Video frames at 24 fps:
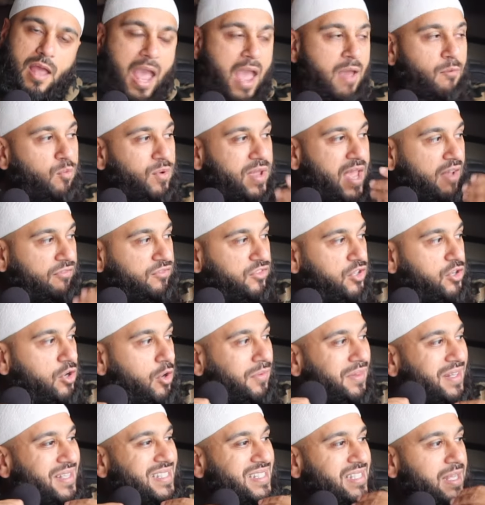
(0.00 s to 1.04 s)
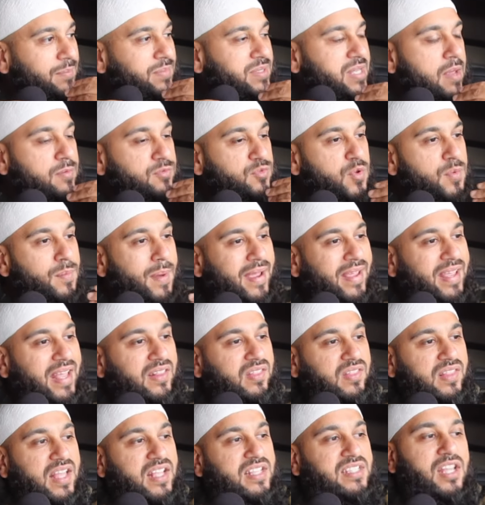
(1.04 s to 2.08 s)
And we have to know that sometimes we might
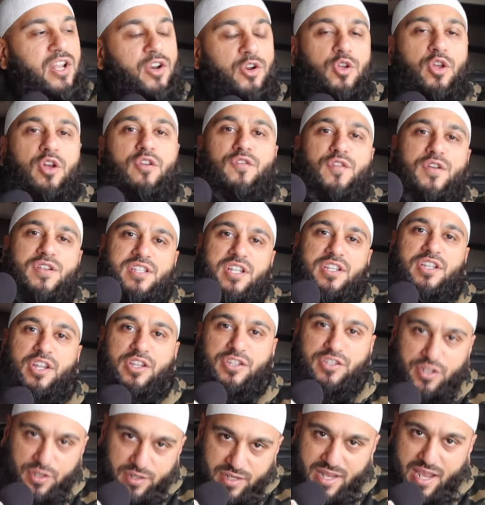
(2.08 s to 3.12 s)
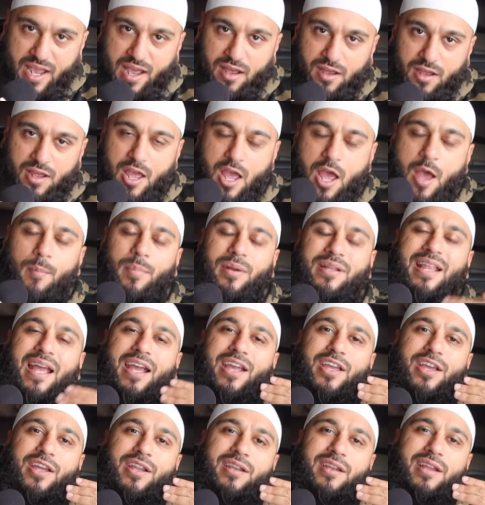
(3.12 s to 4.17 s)
get things that are good for us in the dunya, but
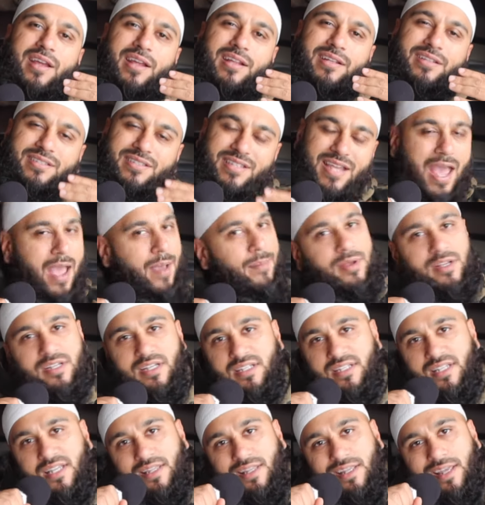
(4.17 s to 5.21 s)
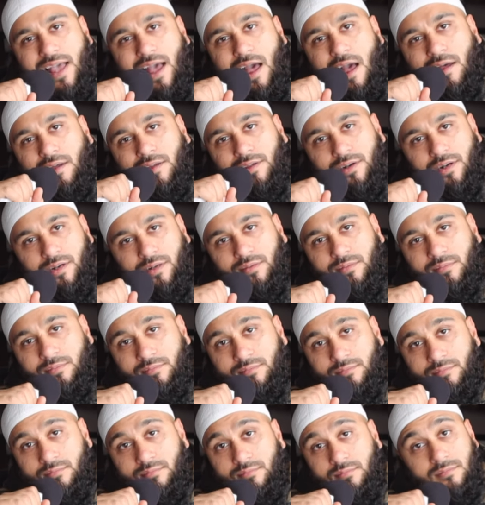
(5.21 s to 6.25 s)
that could damage us in the akhirah.
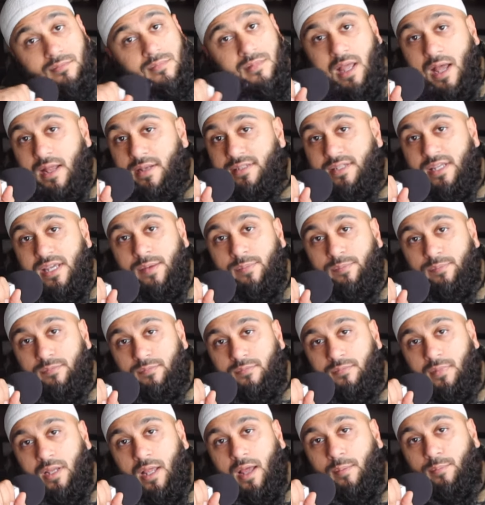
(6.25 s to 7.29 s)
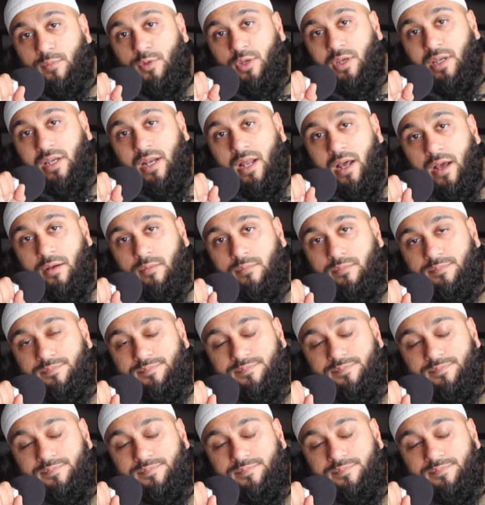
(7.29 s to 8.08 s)
Got deep. Alhamdulillah.